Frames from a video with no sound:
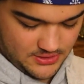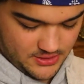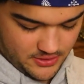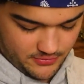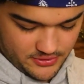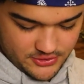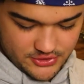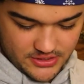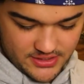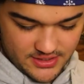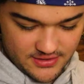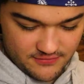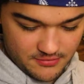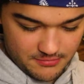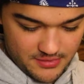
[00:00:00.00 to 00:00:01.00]
I want to try to
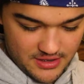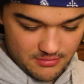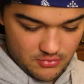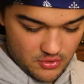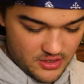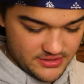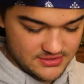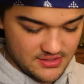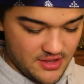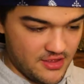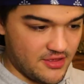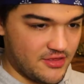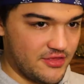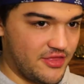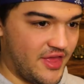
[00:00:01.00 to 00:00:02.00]
give a Bob Ross
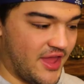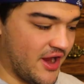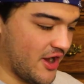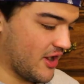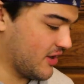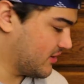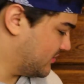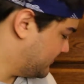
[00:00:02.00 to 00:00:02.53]
there.